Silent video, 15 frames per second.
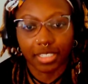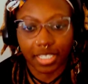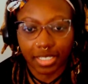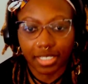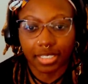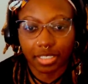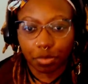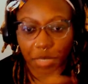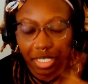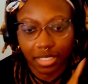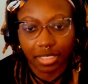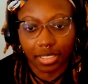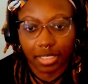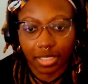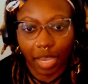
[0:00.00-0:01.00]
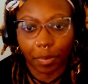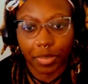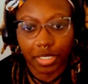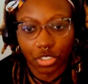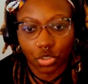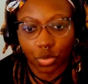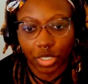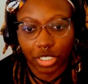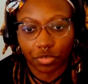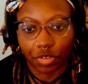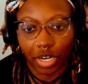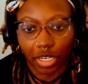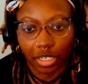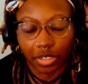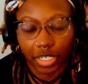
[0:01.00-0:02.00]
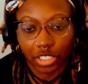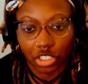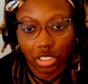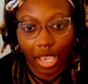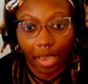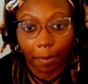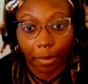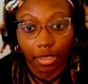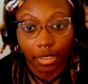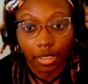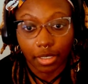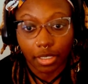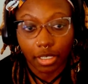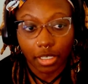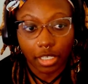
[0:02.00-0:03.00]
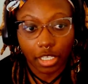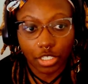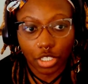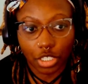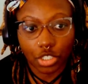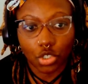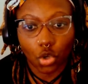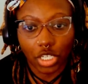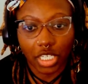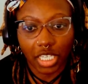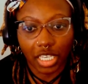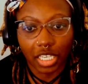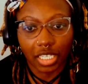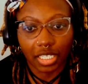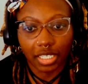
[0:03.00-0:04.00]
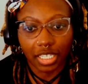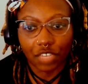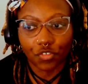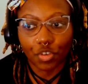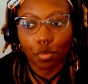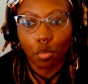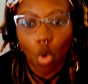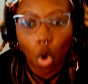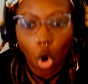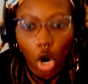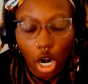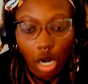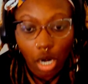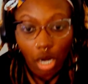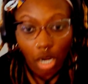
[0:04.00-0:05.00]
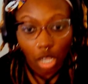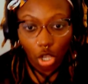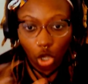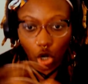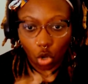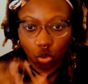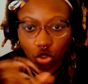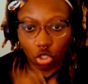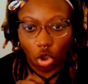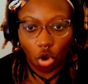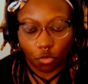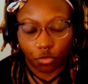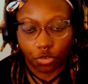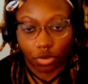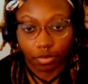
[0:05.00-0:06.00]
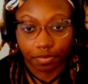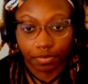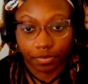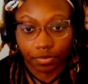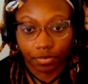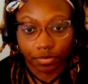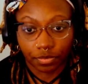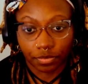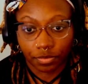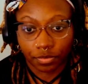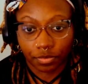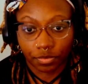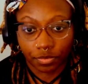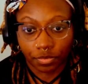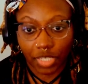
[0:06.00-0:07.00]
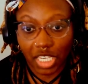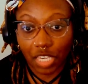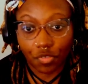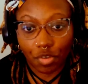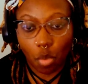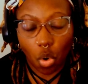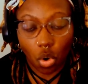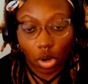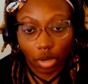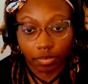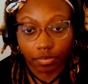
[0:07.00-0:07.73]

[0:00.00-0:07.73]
This is because of this type of situation right here that just happened. It's going to get even more closed off. Even more.